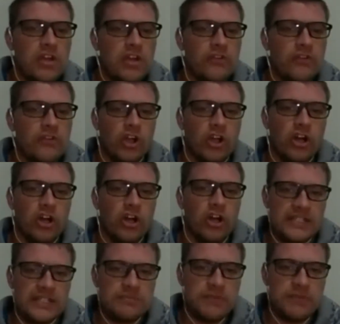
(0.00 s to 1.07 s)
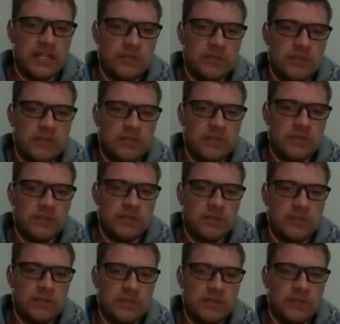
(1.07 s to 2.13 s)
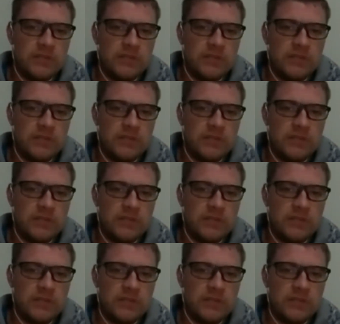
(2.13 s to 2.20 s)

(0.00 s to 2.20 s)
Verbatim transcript: for God has made me fruitful in the